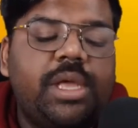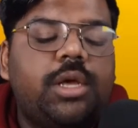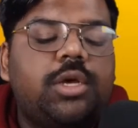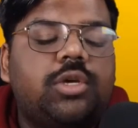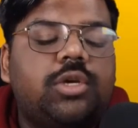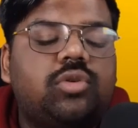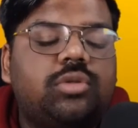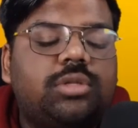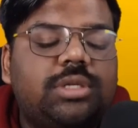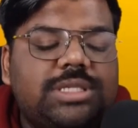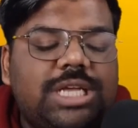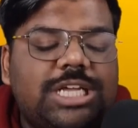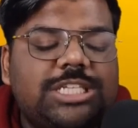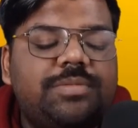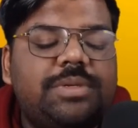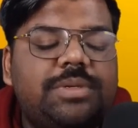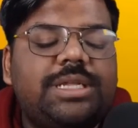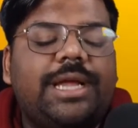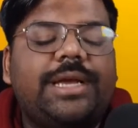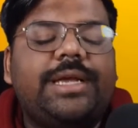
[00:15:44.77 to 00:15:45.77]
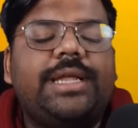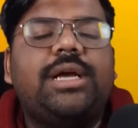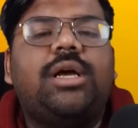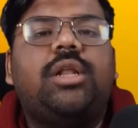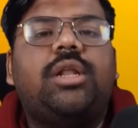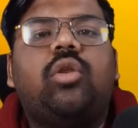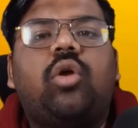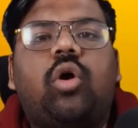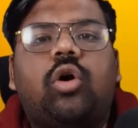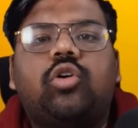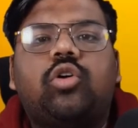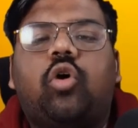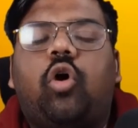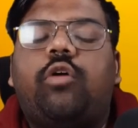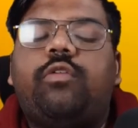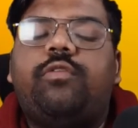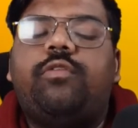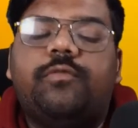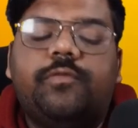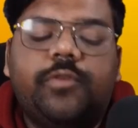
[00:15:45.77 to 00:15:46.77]
So this has been getting a lot
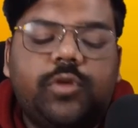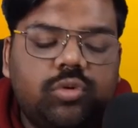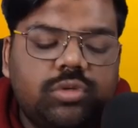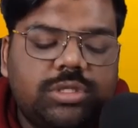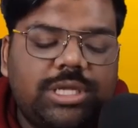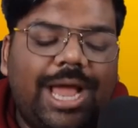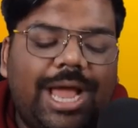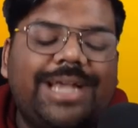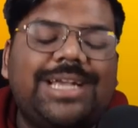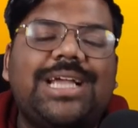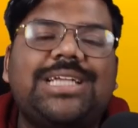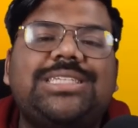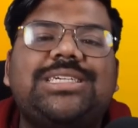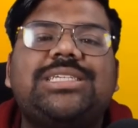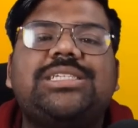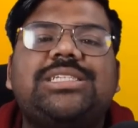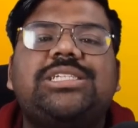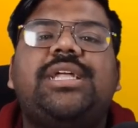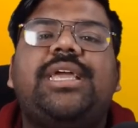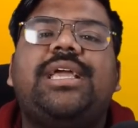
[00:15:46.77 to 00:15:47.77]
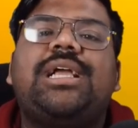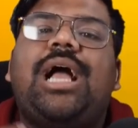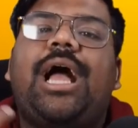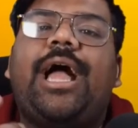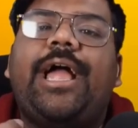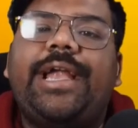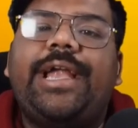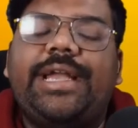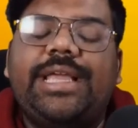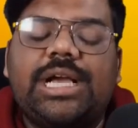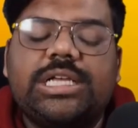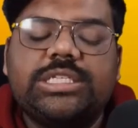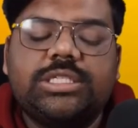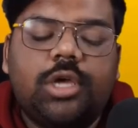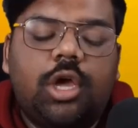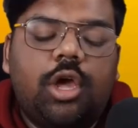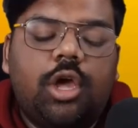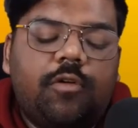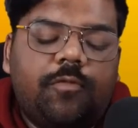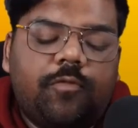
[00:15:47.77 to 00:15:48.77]
of views, and I just take ideas
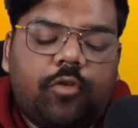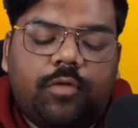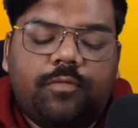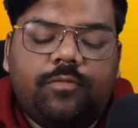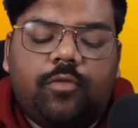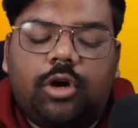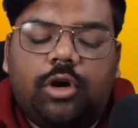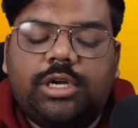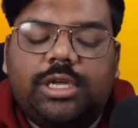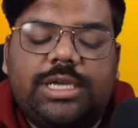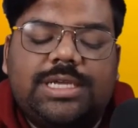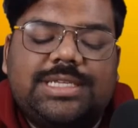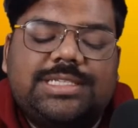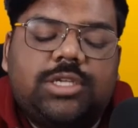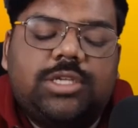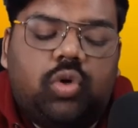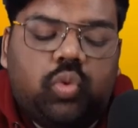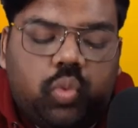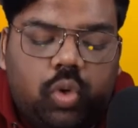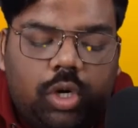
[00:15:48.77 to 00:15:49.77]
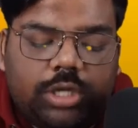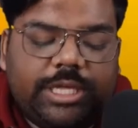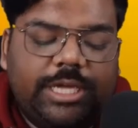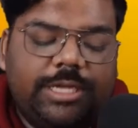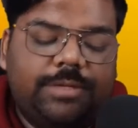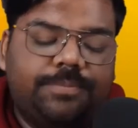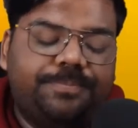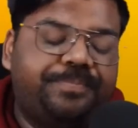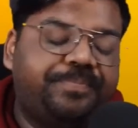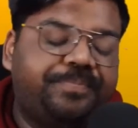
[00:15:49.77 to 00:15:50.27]
from what is working.